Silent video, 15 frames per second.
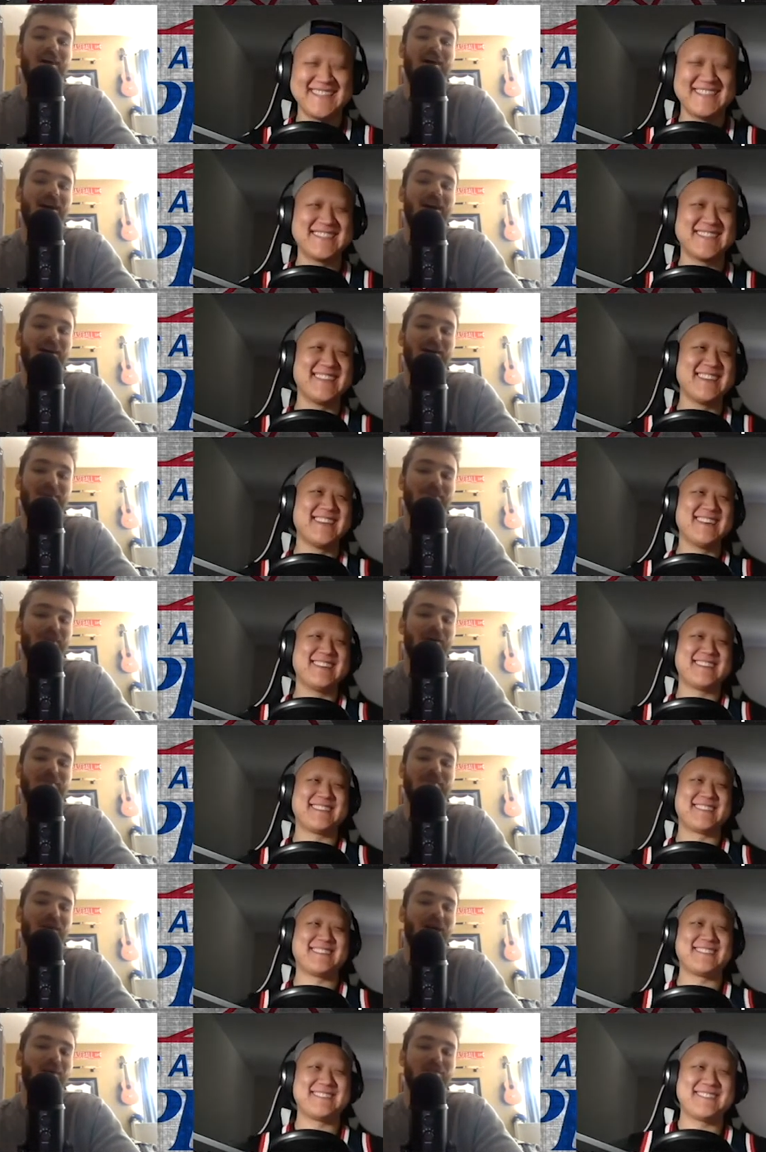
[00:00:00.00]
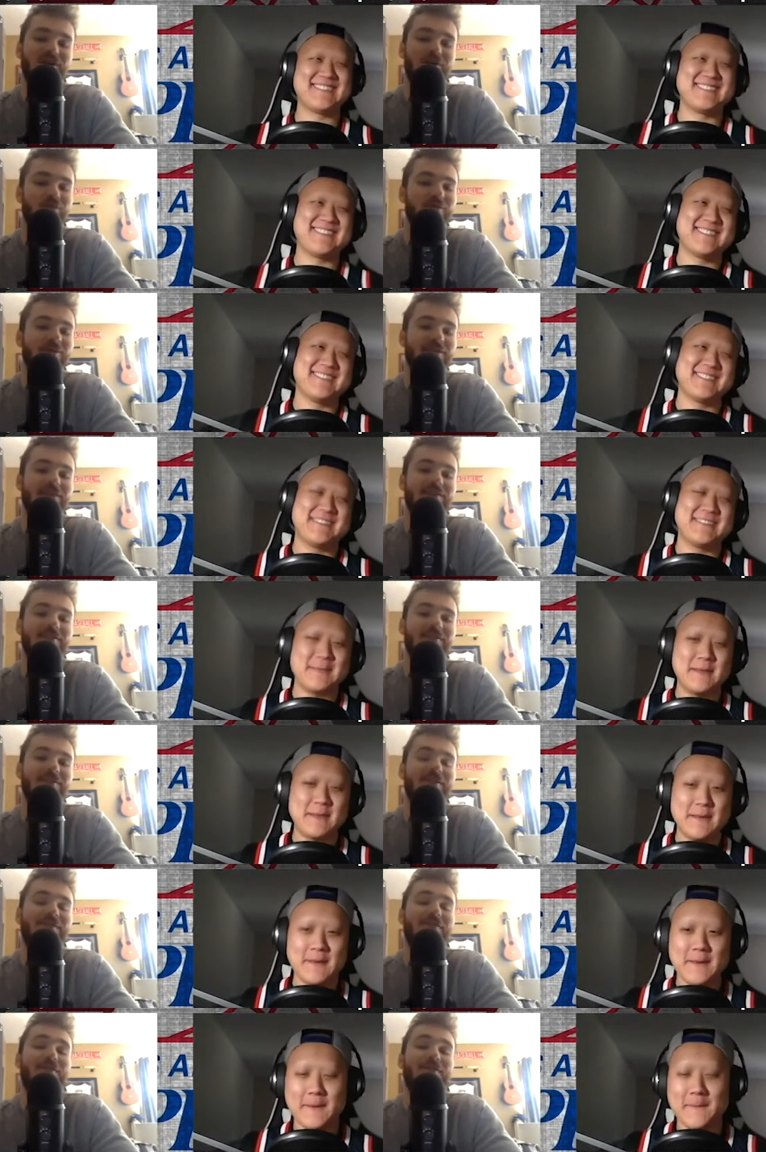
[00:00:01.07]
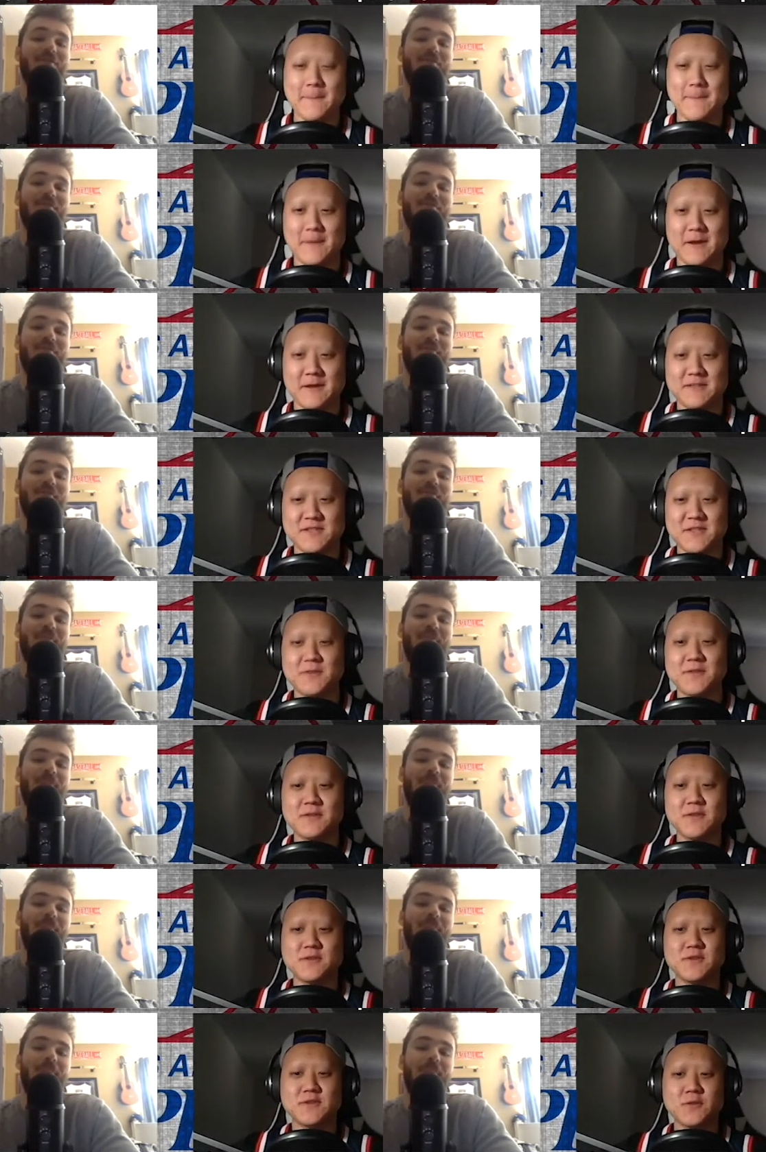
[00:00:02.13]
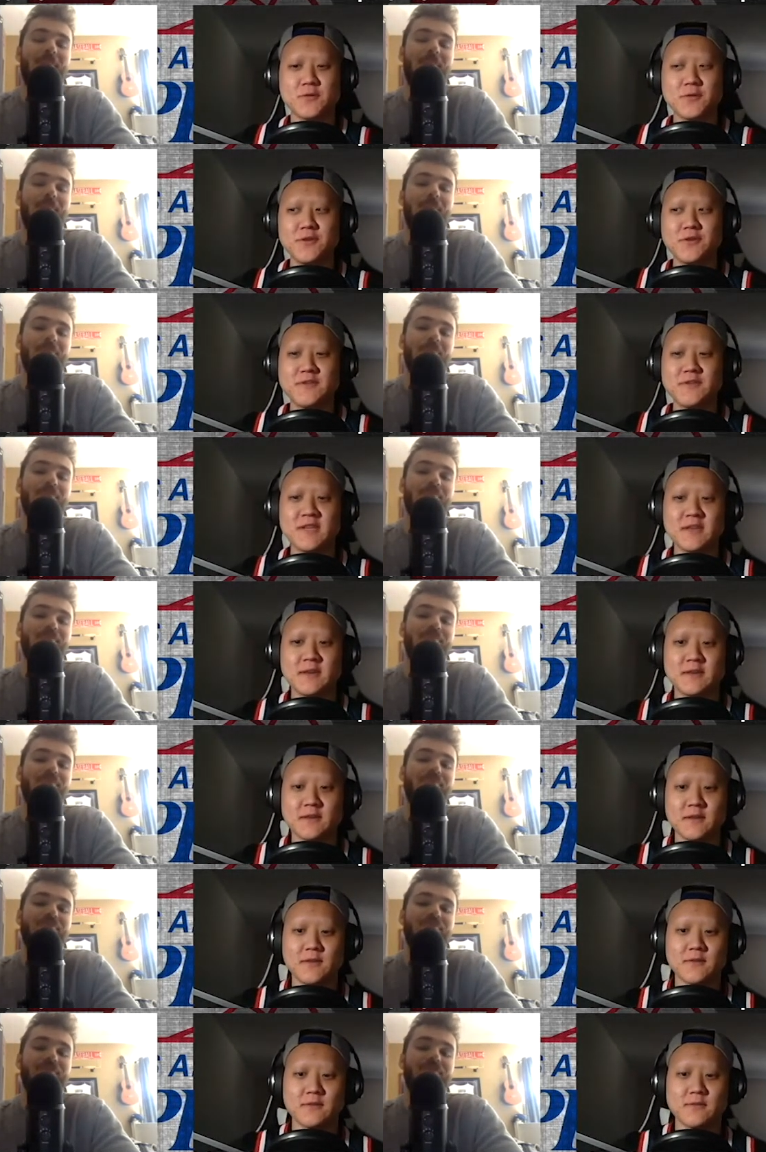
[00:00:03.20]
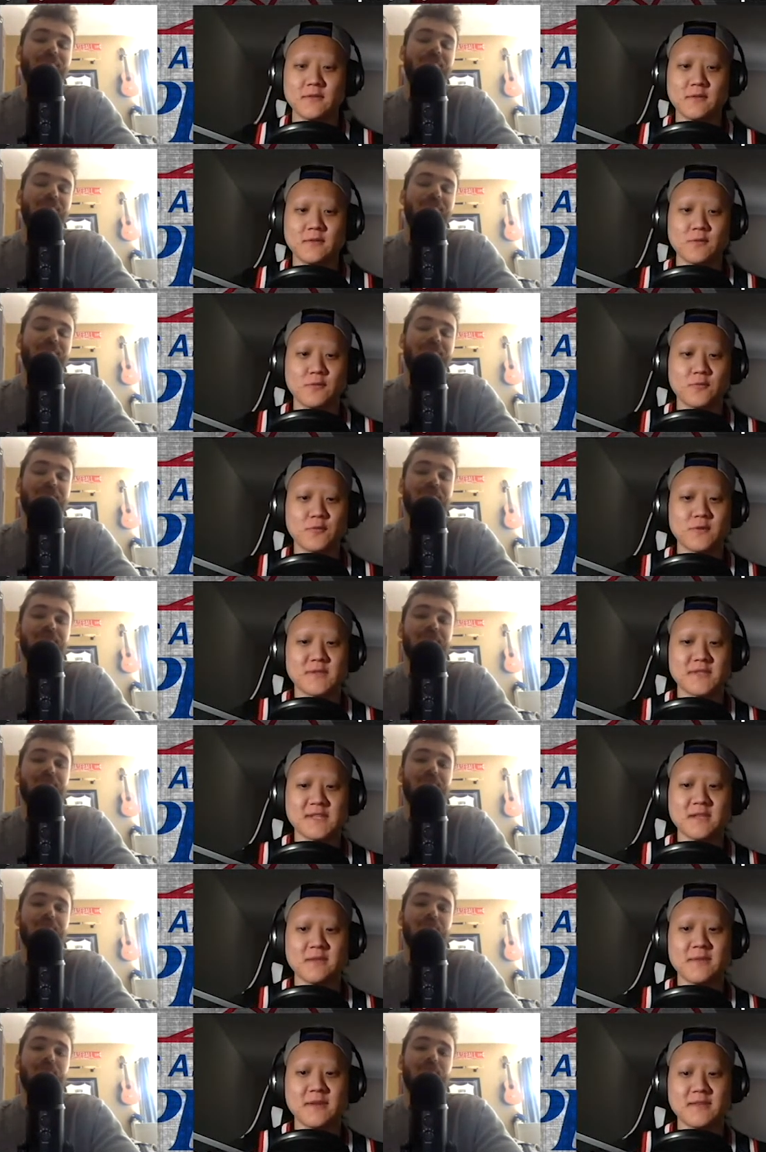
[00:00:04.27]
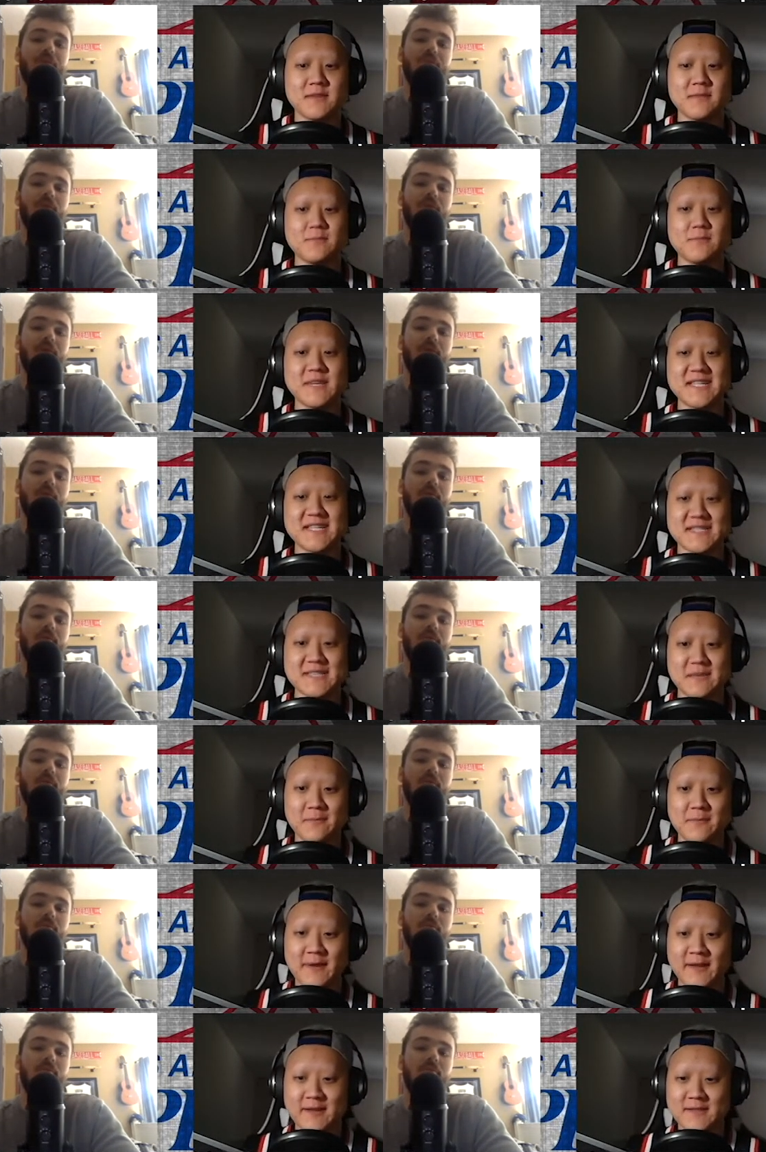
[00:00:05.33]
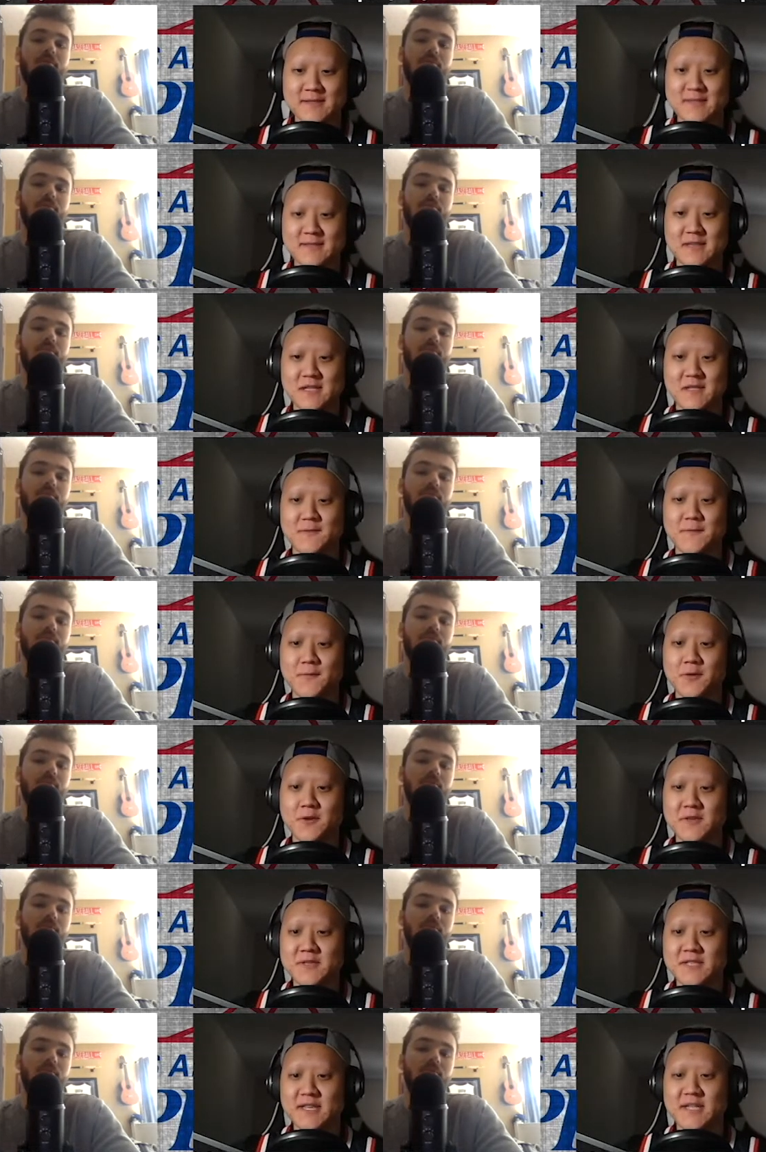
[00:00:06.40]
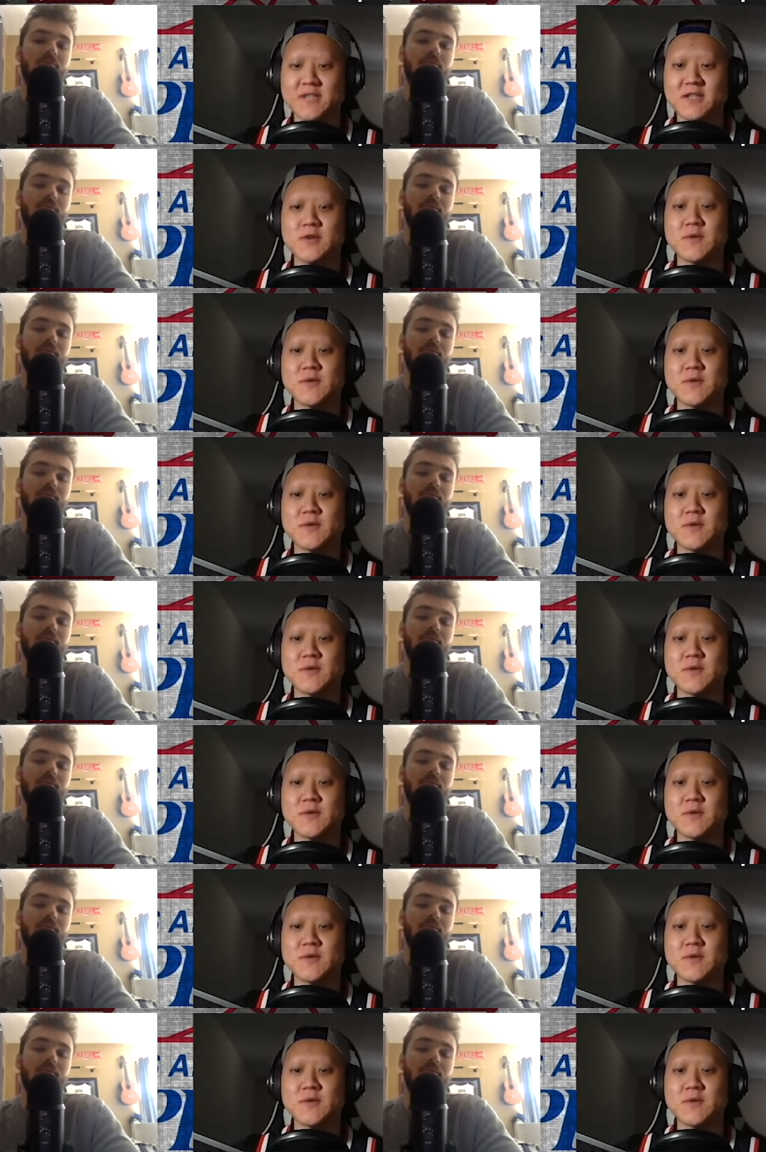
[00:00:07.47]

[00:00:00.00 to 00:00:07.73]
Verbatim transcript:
Speaker 1: um, I'm, I'm good with it.
Speaker 2: Yeah. Do you, who do you think was going to make the biggest impact as far as like new